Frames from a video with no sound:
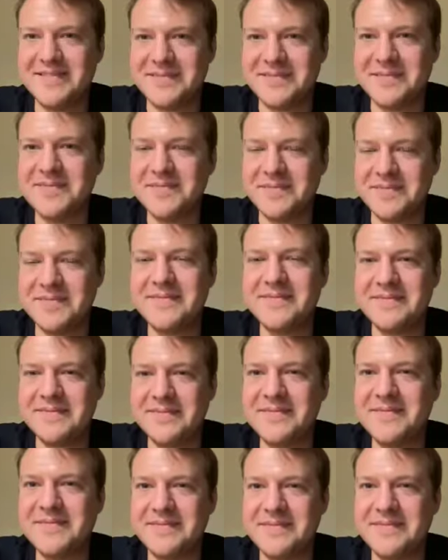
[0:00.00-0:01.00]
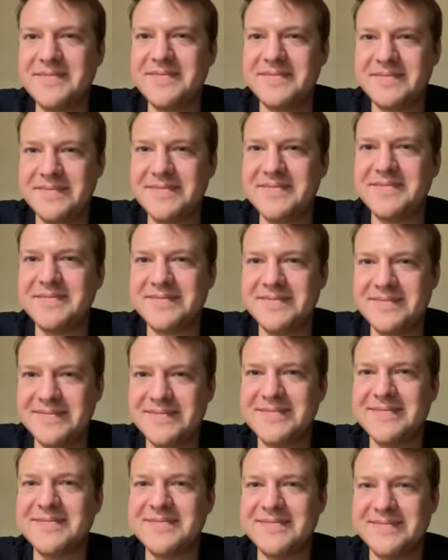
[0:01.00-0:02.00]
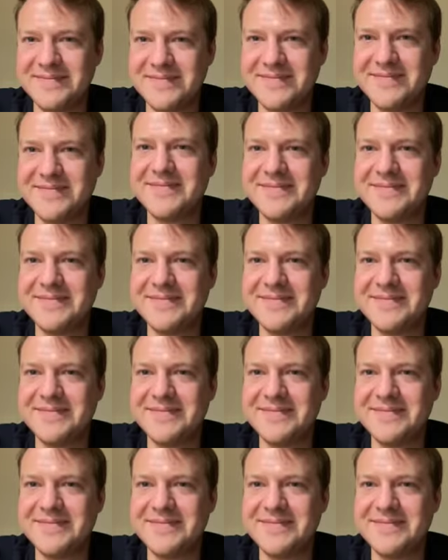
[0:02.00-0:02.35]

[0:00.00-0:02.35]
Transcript: From compared to my confidence in